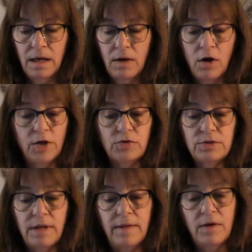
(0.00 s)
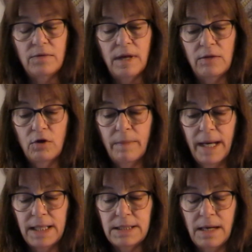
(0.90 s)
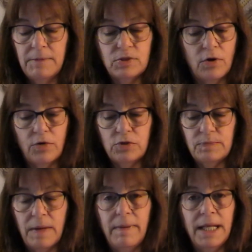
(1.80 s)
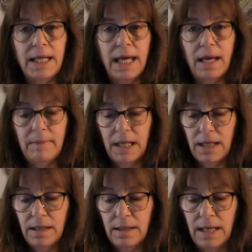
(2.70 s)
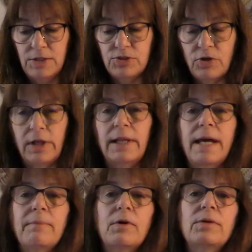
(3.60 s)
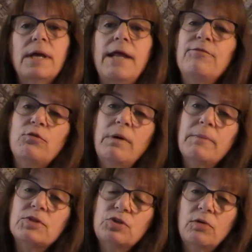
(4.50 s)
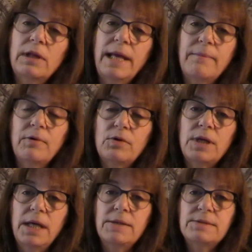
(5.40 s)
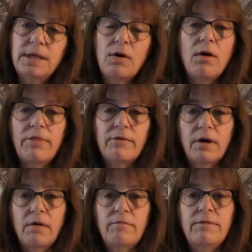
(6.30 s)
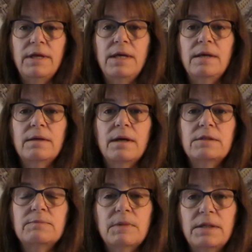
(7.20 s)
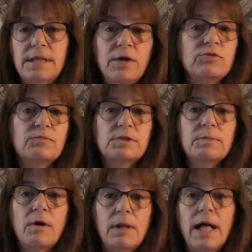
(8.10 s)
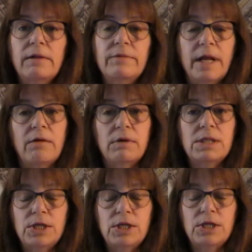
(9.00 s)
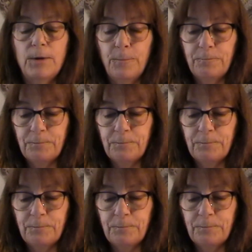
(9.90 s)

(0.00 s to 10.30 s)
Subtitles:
articles, and a look back in time is articles by Betty Kamick and Sterling Lambert. And if you remember, Sterling Lambert is the author of the Tales from a Small Island that I read to you.